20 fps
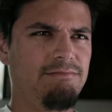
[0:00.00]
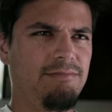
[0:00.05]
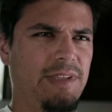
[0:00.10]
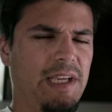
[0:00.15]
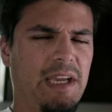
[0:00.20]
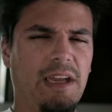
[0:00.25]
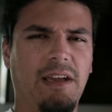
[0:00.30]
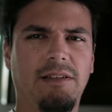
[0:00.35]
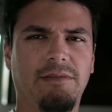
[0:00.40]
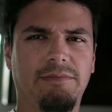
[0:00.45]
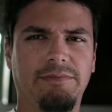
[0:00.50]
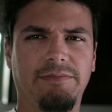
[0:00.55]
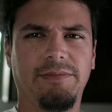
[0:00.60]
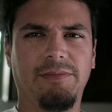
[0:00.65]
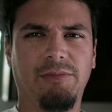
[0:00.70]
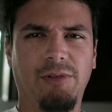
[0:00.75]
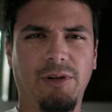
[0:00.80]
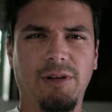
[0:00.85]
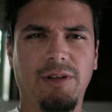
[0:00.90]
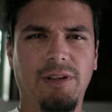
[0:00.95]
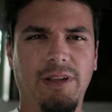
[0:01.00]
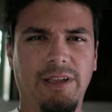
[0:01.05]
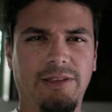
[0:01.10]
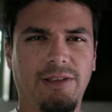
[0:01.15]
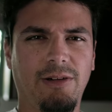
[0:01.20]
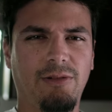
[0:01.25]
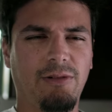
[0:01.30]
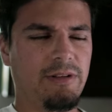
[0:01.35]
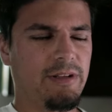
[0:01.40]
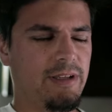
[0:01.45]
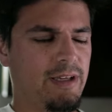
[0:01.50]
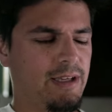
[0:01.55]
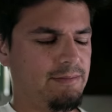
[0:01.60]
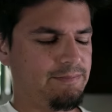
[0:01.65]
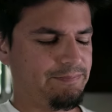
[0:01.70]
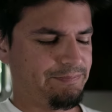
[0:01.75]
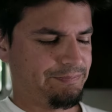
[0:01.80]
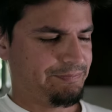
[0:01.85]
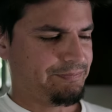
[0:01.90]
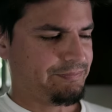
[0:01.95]
yeah, we'll let's go with that.
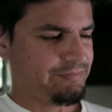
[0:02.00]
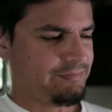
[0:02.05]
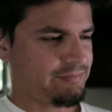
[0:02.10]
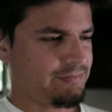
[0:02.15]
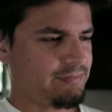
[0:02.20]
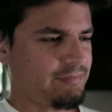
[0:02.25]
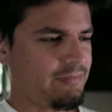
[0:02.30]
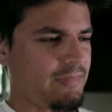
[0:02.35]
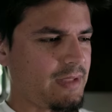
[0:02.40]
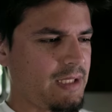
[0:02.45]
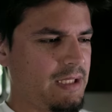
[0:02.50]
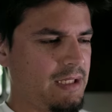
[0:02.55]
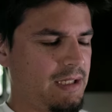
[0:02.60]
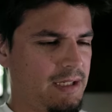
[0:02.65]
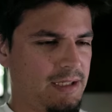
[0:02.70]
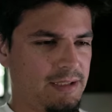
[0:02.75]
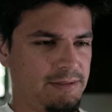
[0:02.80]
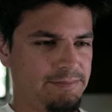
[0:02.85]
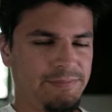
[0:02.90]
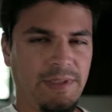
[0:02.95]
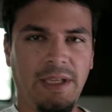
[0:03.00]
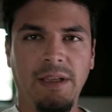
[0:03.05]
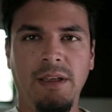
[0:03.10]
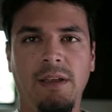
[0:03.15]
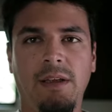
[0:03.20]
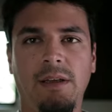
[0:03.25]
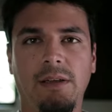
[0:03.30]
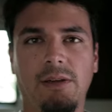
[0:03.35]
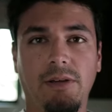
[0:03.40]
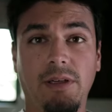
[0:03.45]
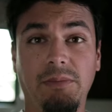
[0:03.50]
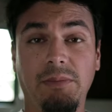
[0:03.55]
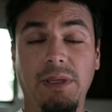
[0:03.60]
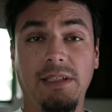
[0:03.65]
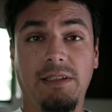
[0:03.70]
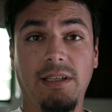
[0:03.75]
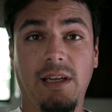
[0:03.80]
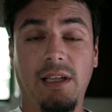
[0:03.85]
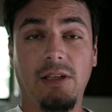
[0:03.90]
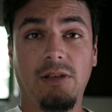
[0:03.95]
Um, going to
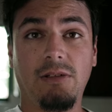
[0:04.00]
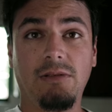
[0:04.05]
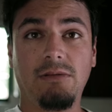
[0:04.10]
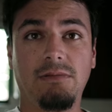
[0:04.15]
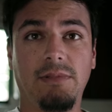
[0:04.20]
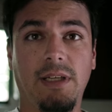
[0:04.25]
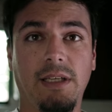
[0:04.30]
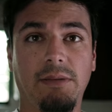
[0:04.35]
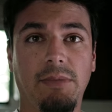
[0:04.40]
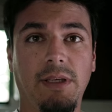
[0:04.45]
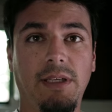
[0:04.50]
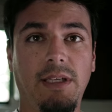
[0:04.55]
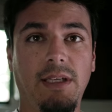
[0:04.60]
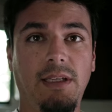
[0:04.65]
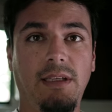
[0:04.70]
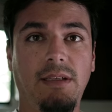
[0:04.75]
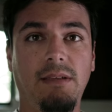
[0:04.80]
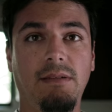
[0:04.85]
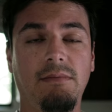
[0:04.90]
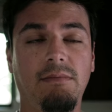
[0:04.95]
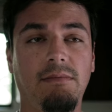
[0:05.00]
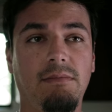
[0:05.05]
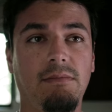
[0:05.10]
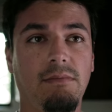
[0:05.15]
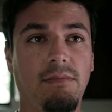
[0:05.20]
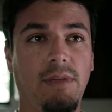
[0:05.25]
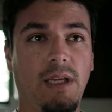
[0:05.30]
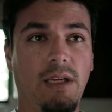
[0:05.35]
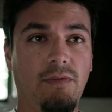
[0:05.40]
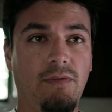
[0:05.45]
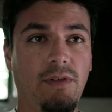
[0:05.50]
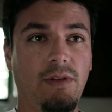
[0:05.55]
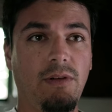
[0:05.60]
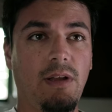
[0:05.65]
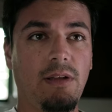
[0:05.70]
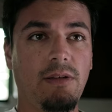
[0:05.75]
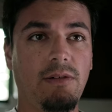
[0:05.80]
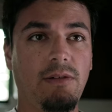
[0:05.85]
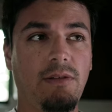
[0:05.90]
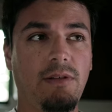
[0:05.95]
meet Tello and Mickey and a few
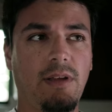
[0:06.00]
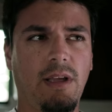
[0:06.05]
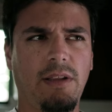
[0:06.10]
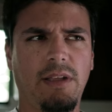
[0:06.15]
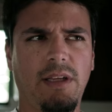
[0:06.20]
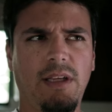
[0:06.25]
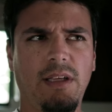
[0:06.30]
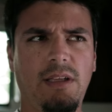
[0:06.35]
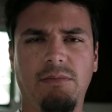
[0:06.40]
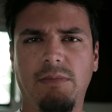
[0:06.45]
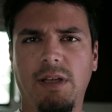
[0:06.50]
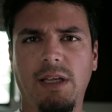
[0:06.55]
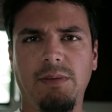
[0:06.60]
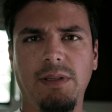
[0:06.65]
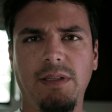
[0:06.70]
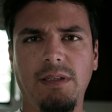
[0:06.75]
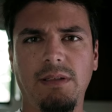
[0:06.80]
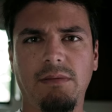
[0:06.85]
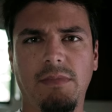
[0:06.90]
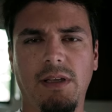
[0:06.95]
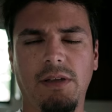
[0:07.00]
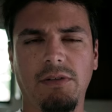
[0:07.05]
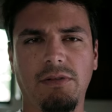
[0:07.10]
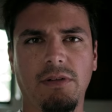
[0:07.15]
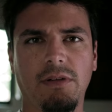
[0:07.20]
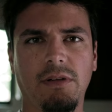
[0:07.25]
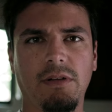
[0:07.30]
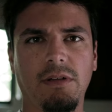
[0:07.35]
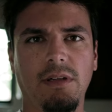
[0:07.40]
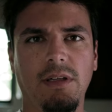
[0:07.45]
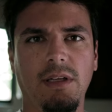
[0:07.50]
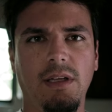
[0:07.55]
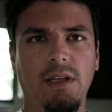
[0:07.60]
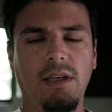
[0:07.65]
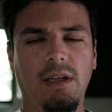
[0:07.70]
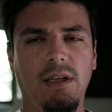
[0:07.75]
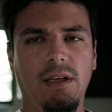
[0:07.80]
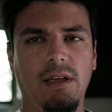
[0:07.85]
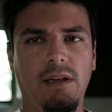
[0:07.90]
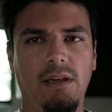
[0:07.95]
others, I think, maybe, not sure,
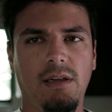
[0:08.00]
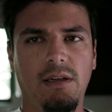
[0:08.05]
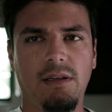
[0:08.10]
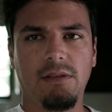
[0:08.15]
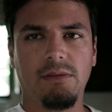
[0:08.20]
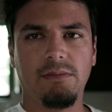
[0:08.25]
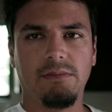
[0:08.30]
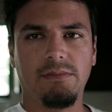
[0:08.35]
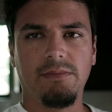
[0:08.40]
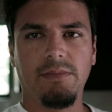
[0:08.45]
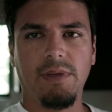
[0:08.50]
um,